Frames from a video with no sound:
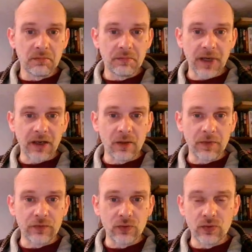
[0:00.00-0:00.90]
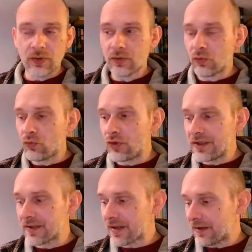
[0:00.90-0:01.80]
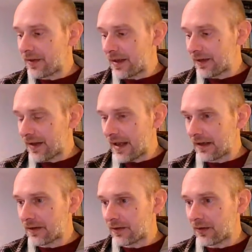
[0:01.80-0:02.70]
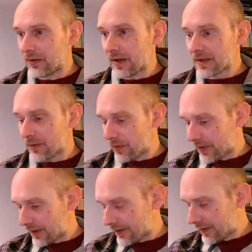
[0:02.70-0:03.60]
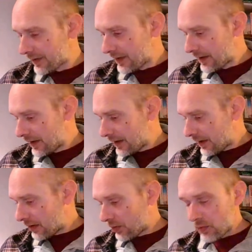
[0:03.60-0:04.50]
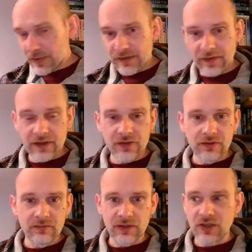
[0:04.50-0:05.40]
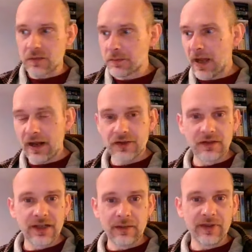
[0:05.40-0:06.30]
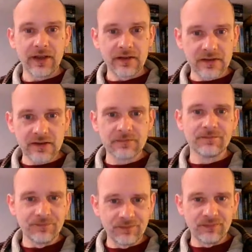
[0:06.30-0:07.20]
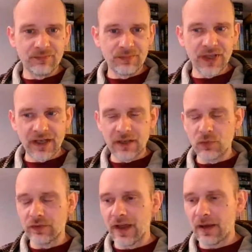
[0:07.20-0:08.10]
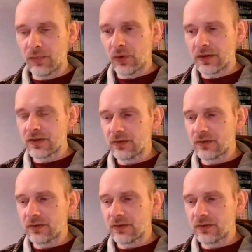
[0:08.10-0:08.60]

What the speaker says: picking up a few reads there and then. You know, that's where all your, a lot of women's fiction, your James Patterson type things begin to move at that point. So